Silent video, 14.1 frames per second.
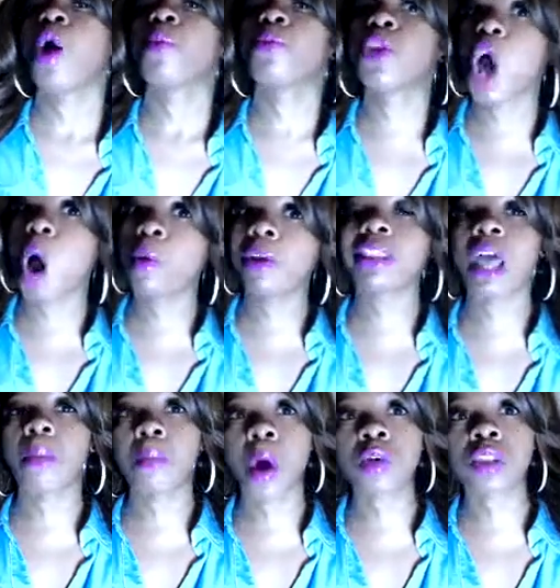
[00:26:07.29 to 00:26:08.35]
knowing that
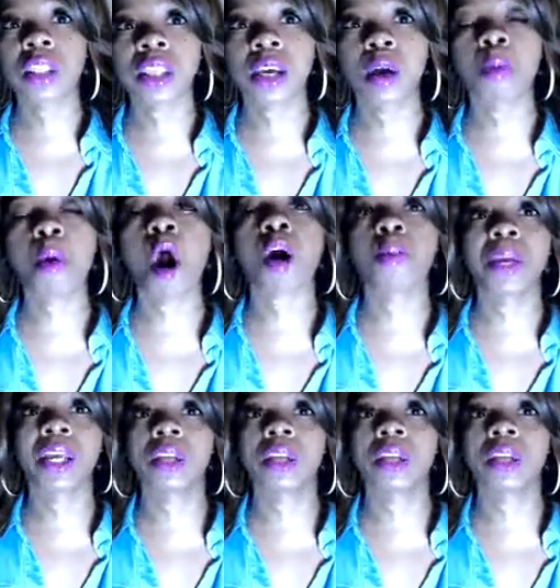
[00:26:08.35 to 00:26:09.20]
both of them are being